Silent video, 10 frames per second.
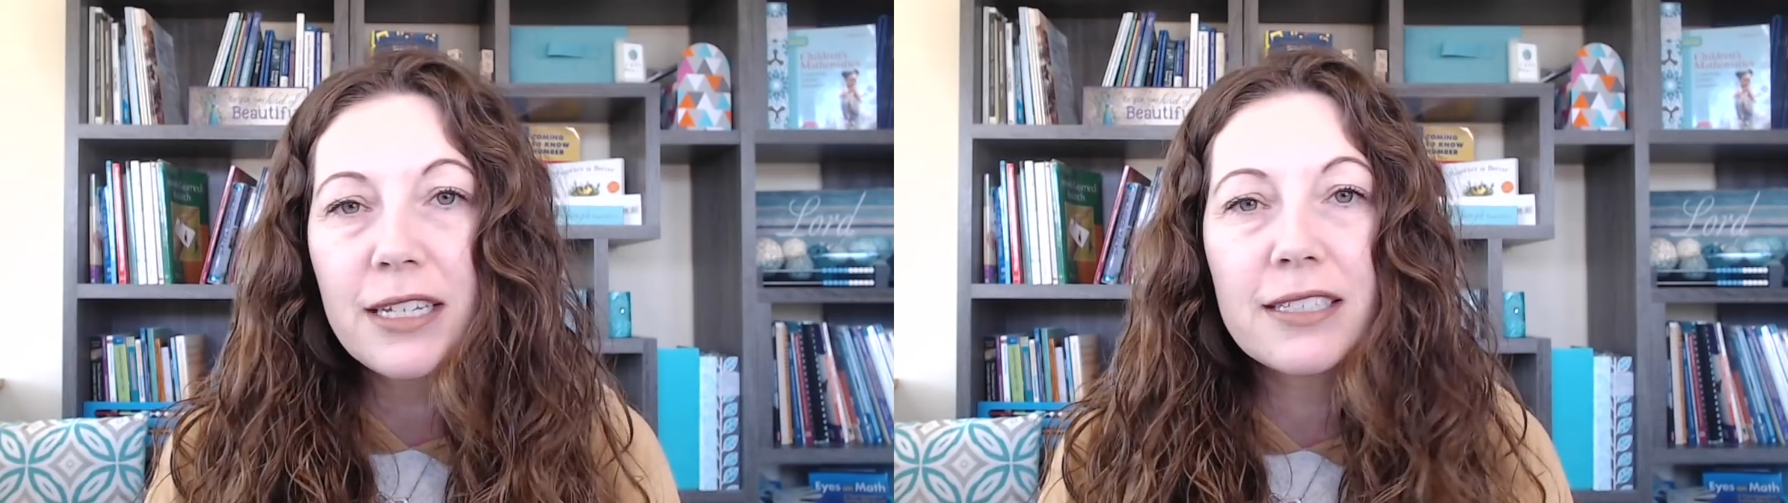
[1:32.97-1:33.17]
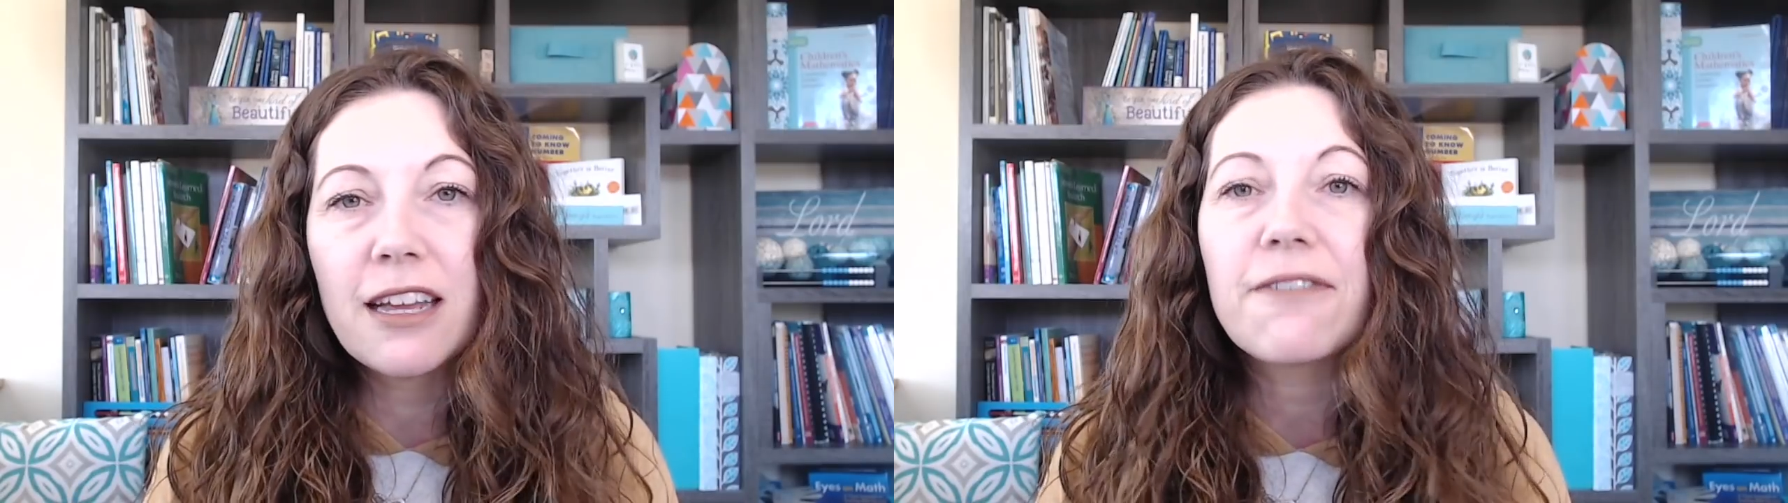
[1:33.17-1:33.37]

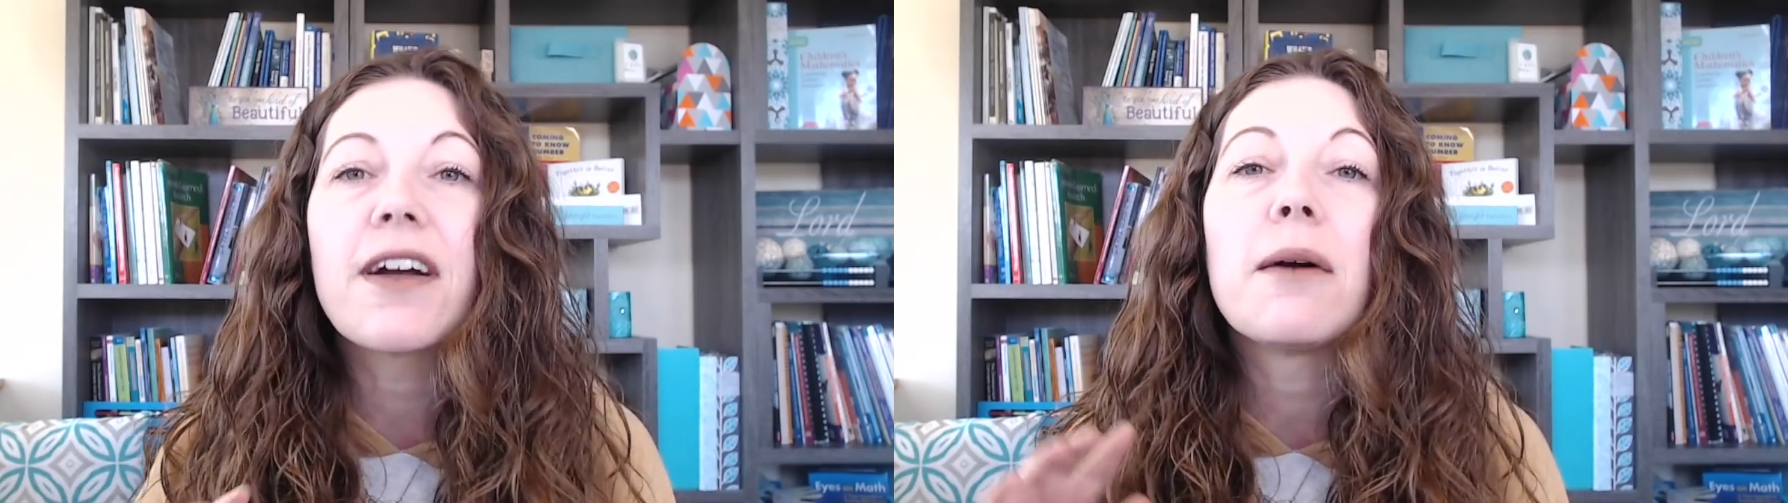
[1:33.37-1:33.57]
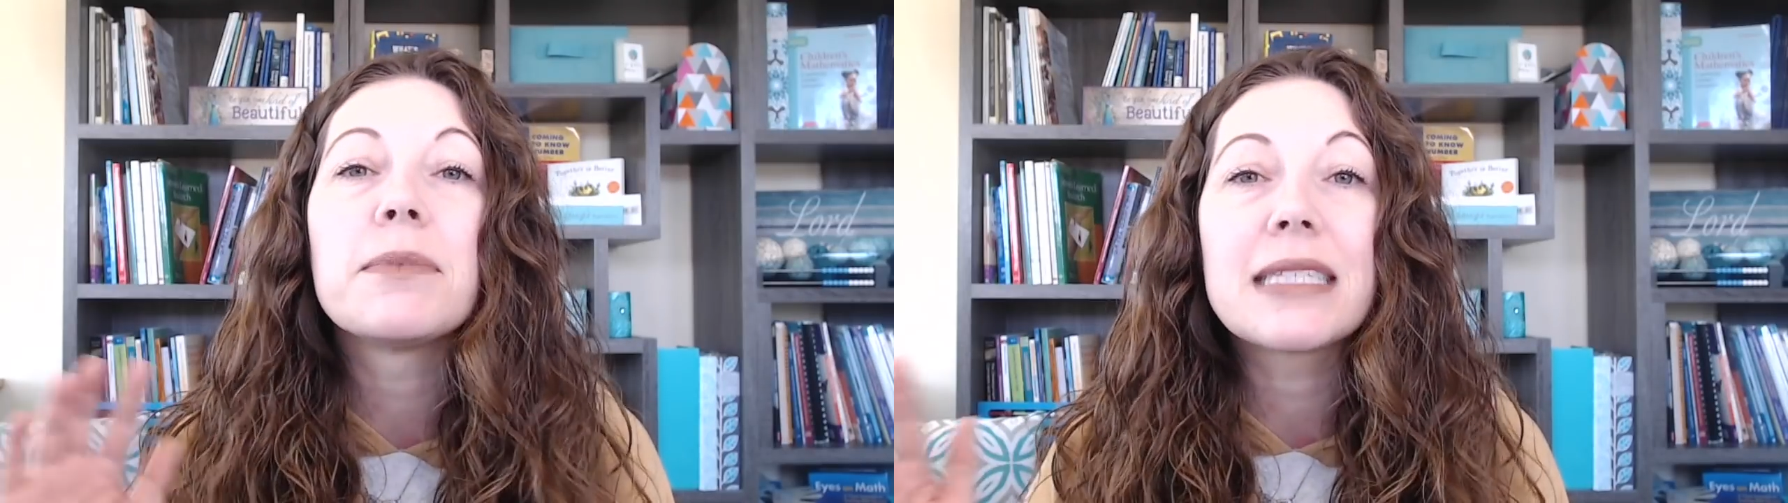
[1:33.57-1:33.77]
stuff
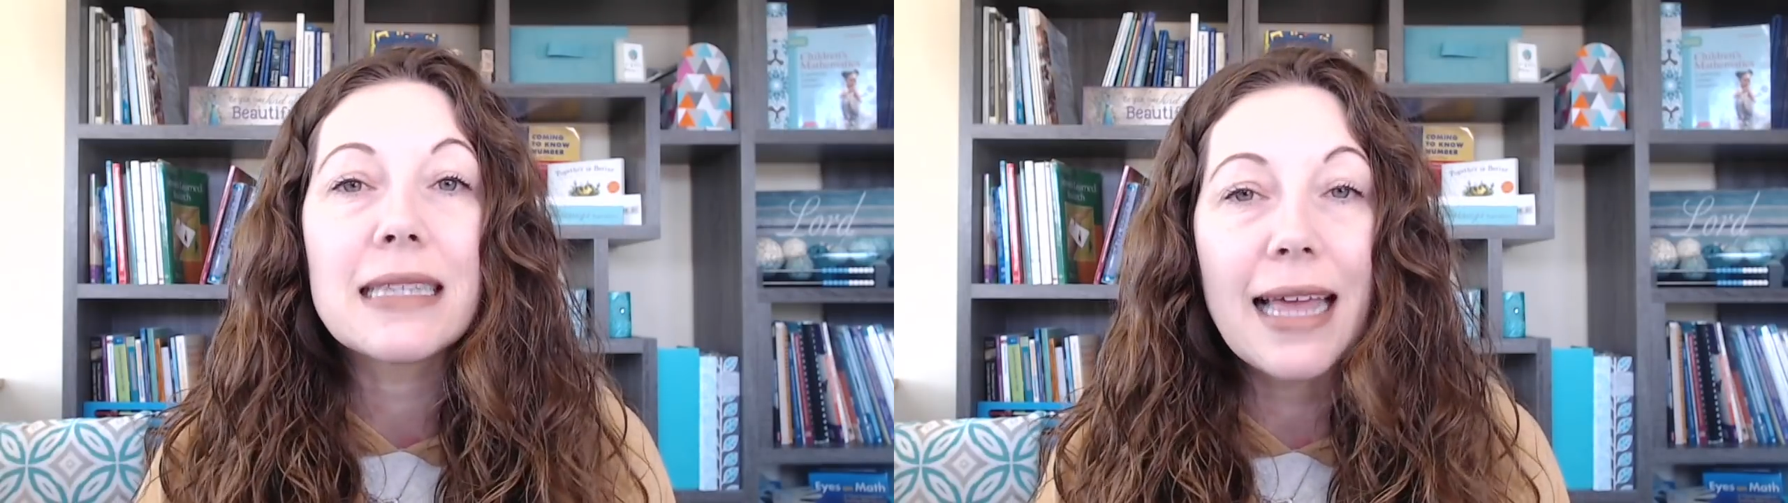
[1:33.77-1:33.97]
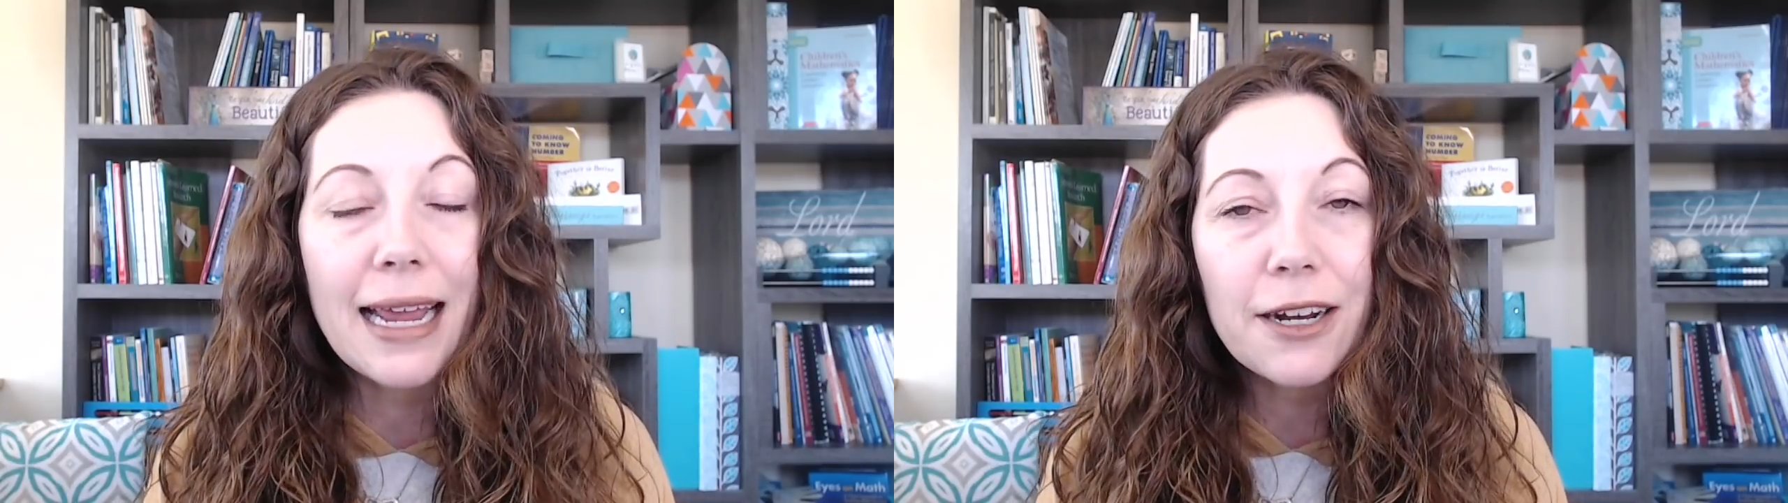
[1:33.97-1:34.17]
comes
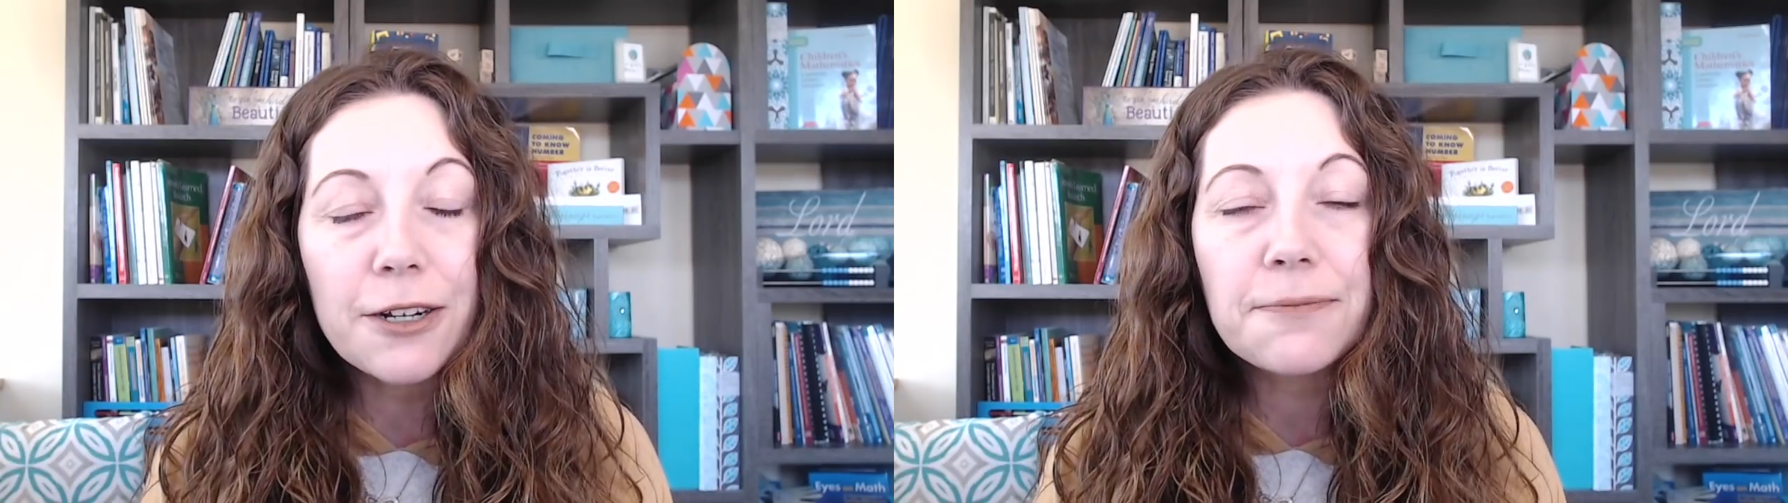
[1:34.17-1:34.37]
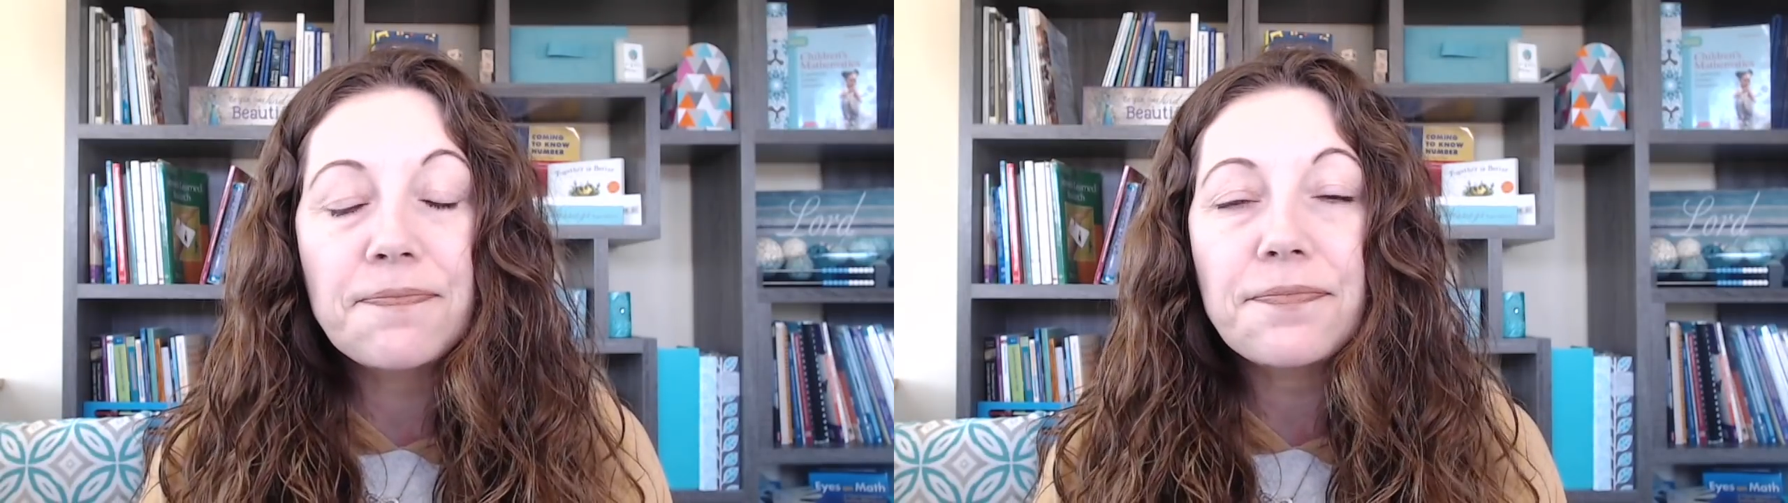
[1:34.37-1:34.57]
later.